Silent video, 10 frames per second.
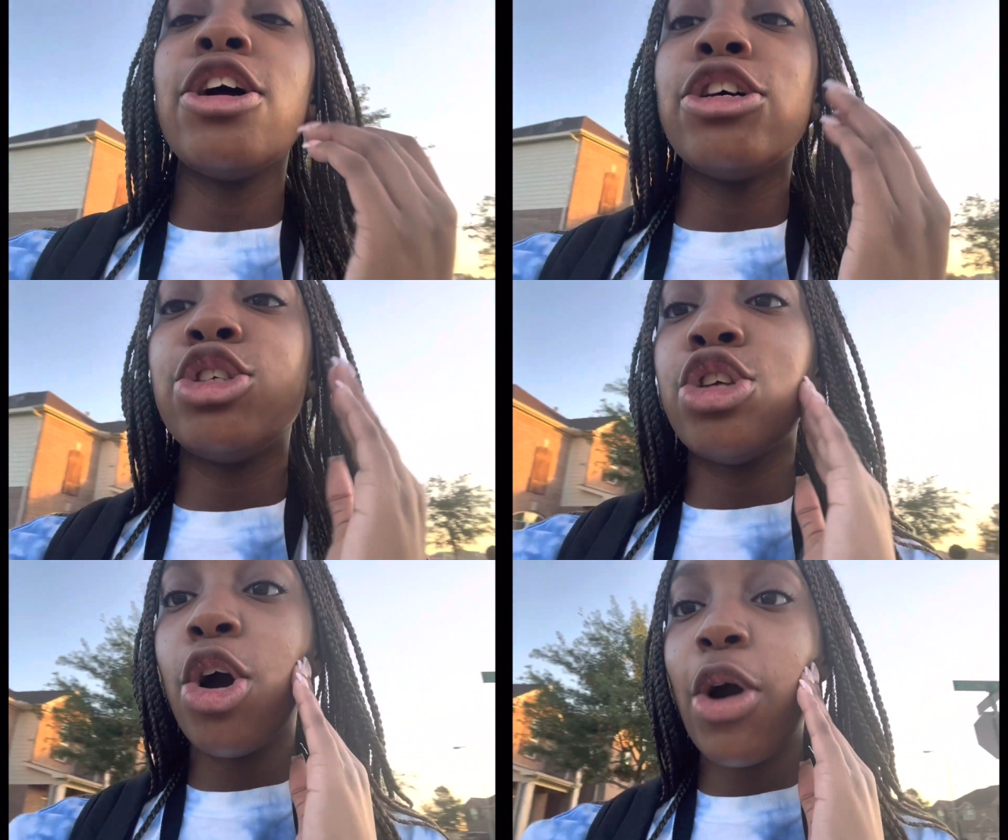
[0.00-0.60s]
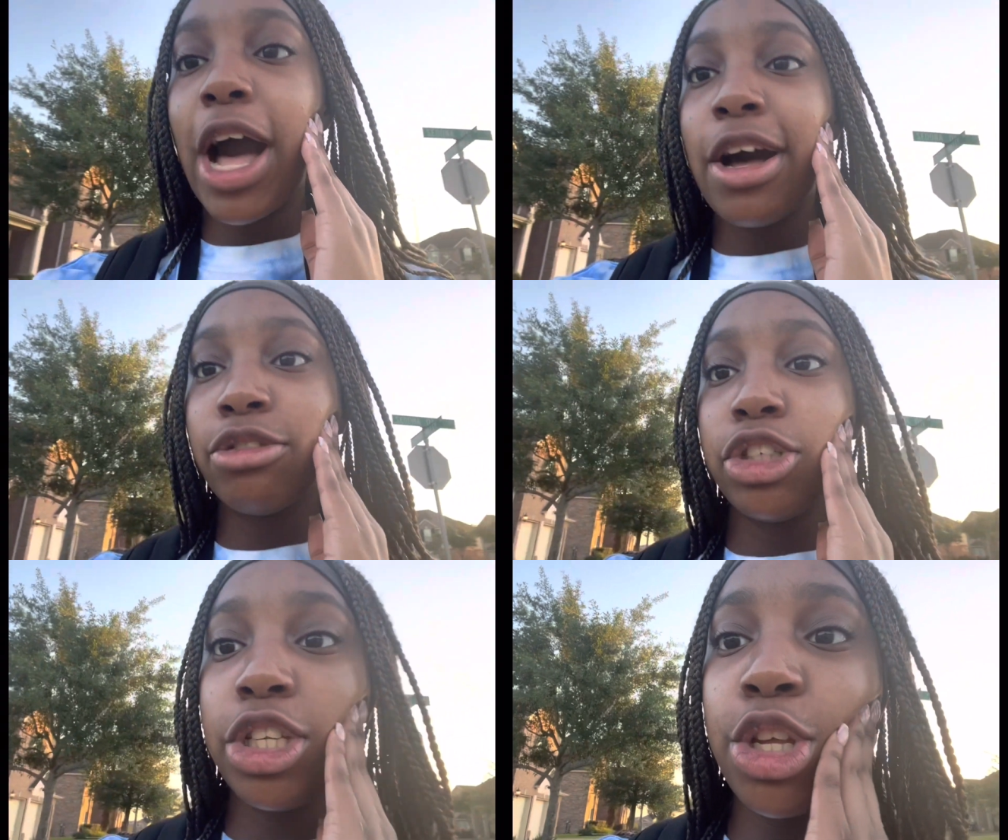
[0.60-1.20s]
So I'll
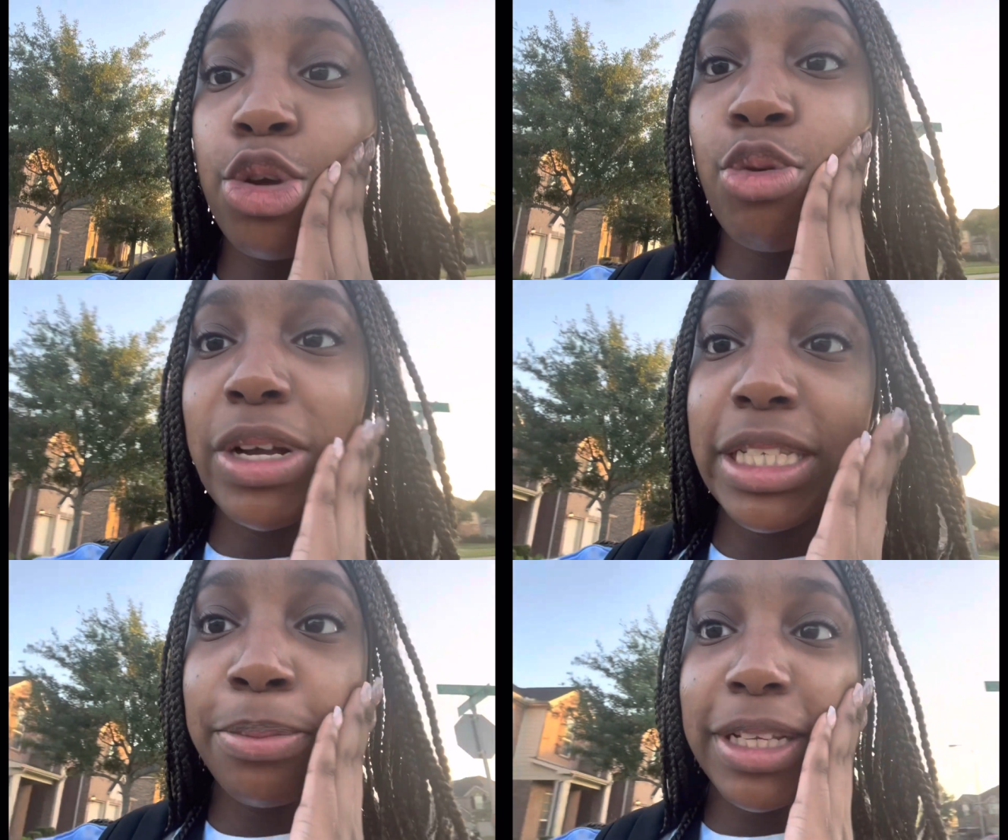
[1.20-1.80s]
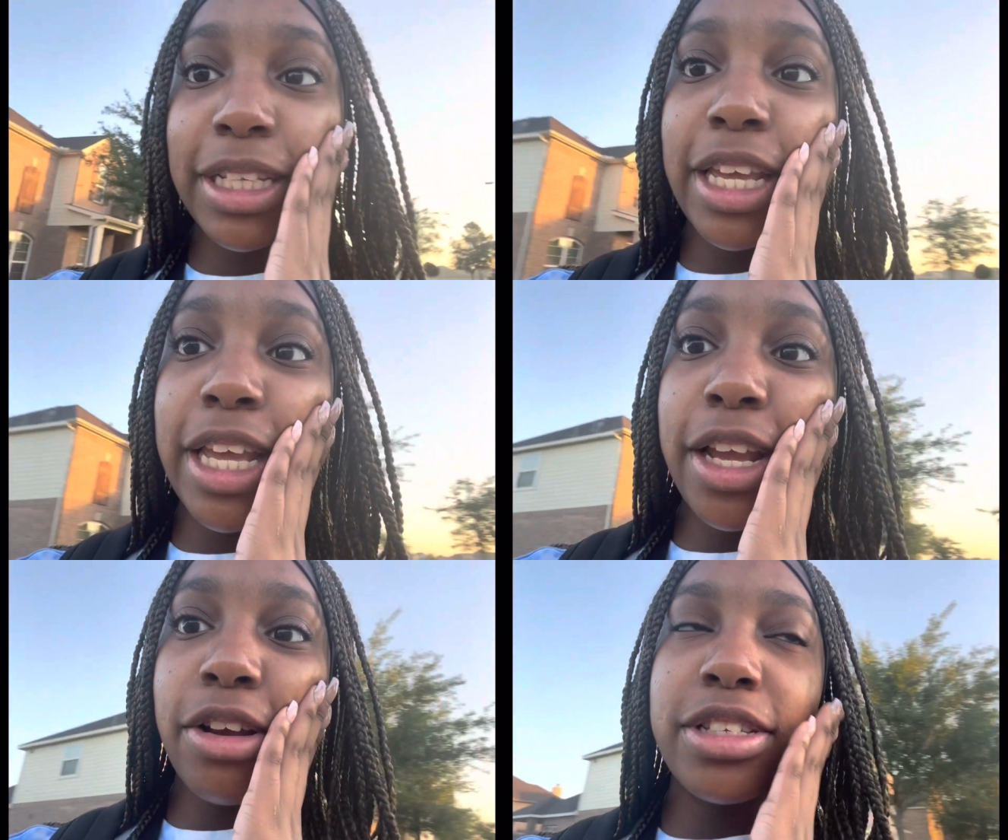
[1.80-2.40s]
see you once the bus get
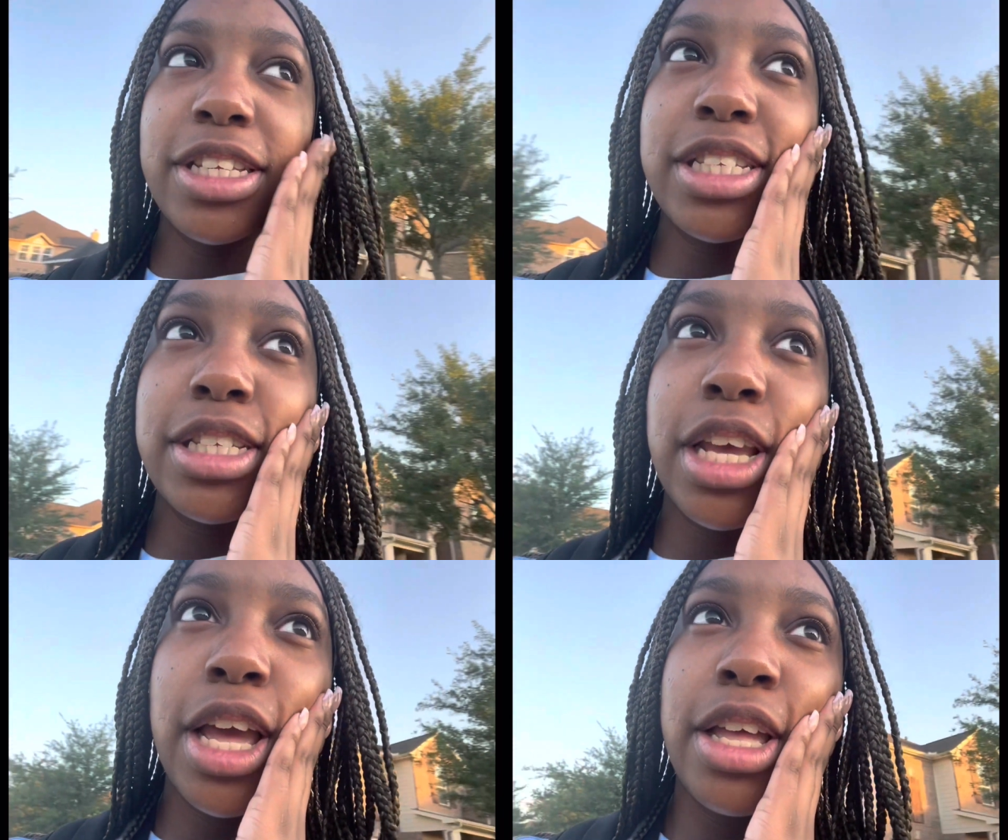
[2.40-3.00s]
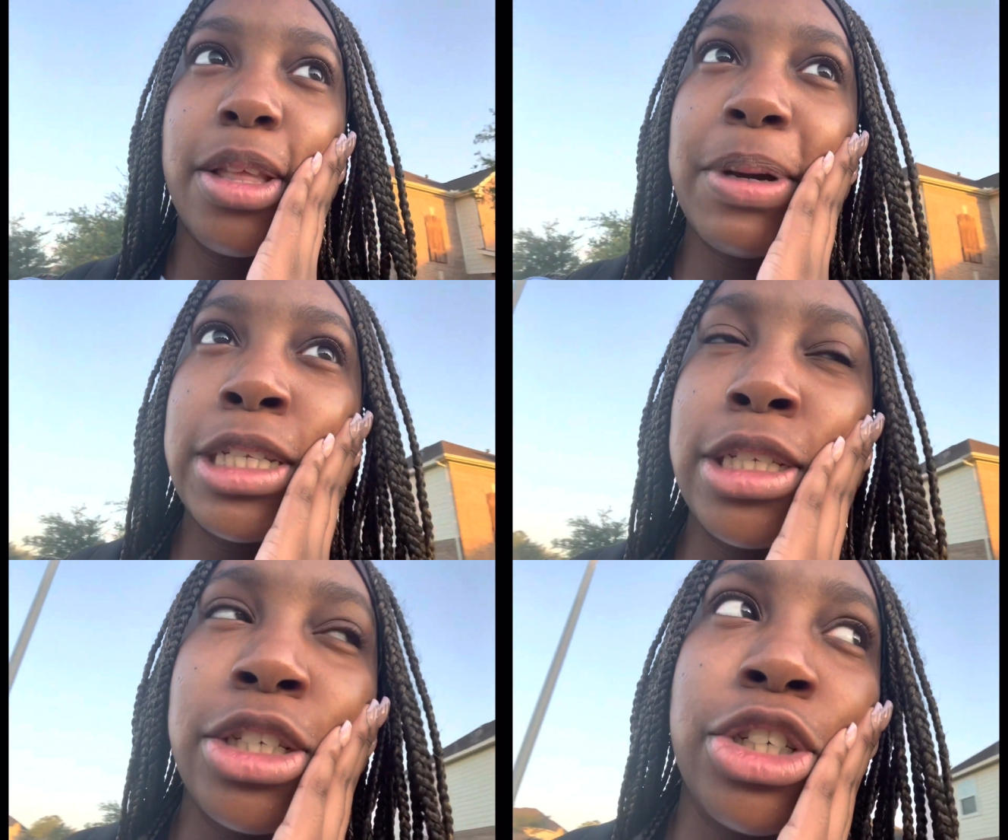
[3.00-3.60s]
here, since the
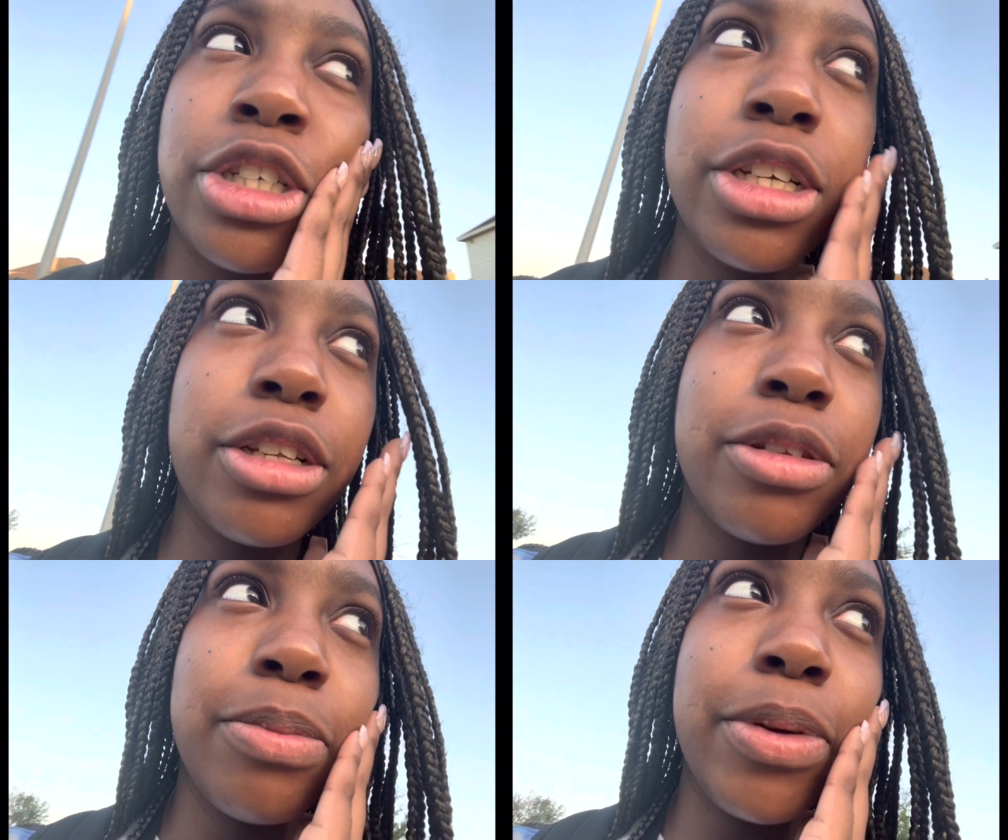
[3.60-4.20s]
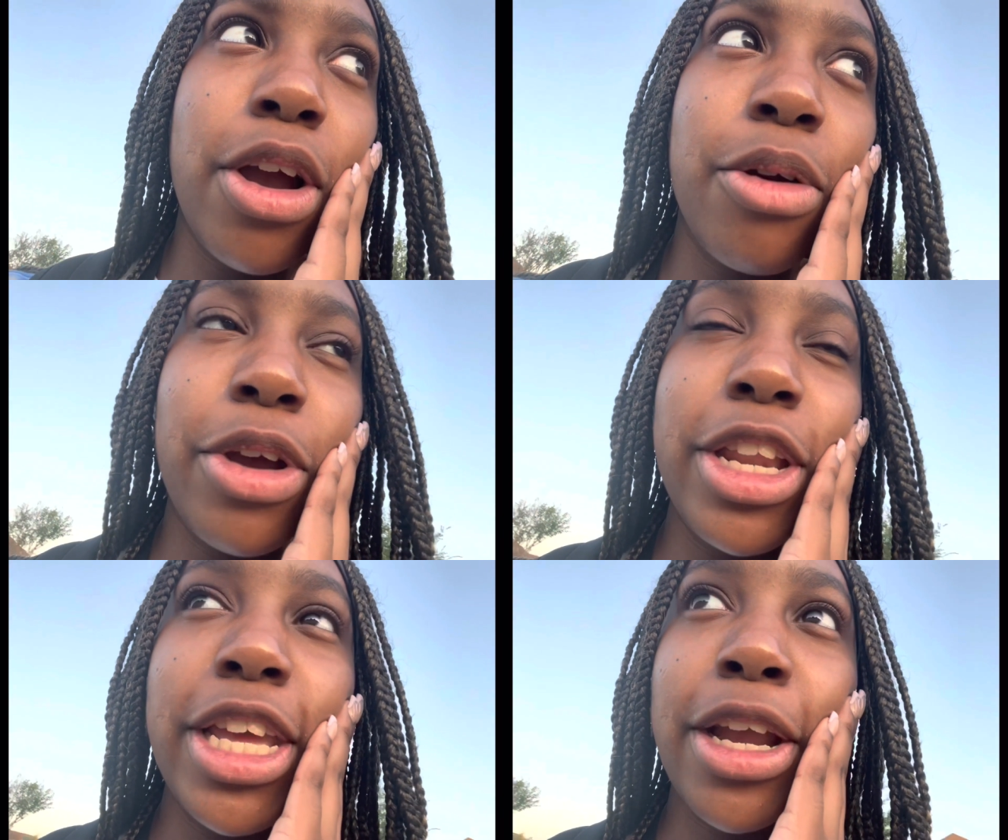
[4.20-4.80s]
bus should be
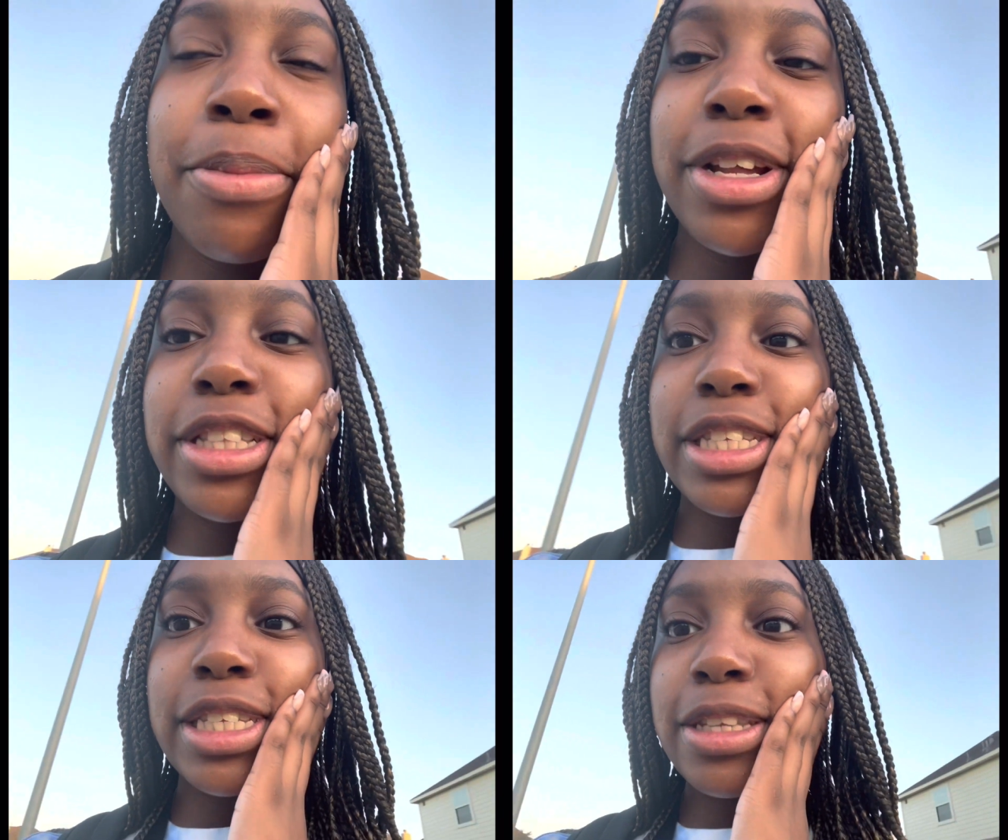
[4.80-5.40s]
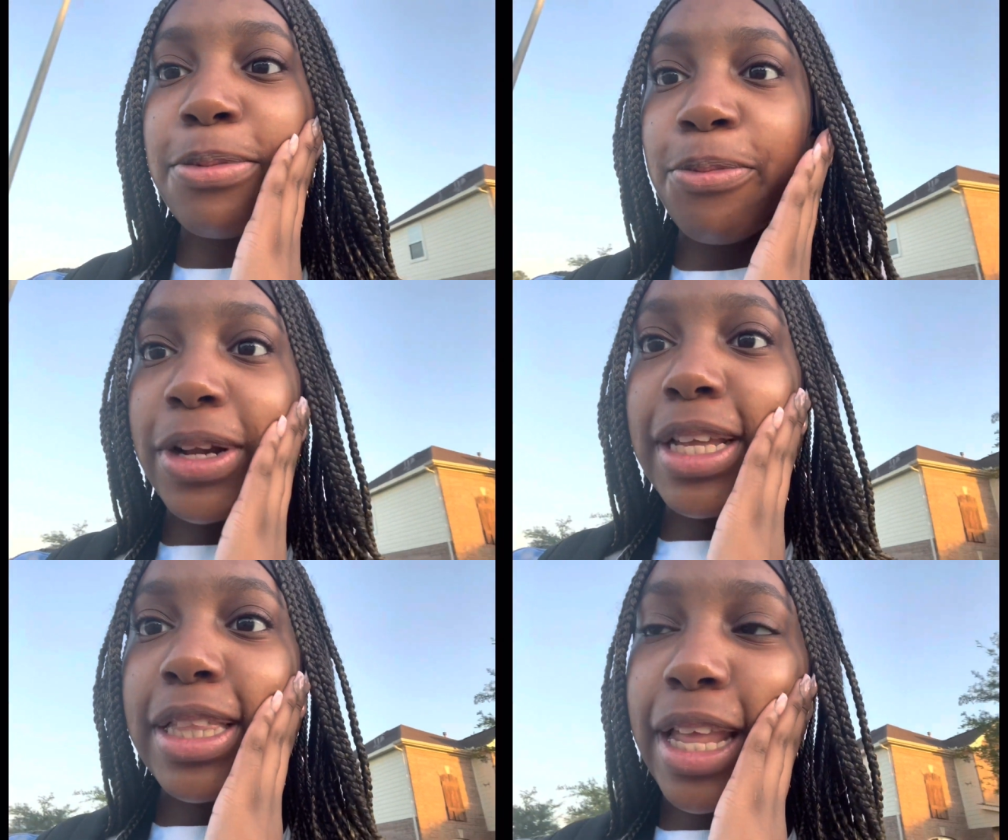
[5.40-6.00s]
already here, but it's
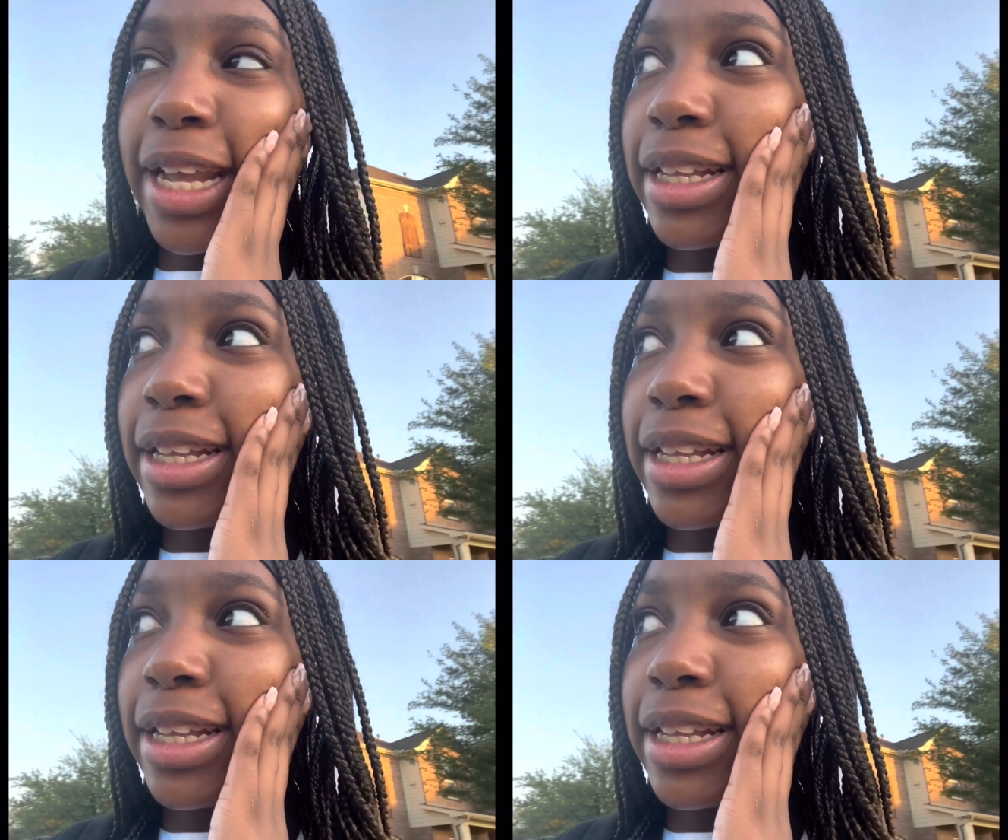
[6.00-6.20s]
running late,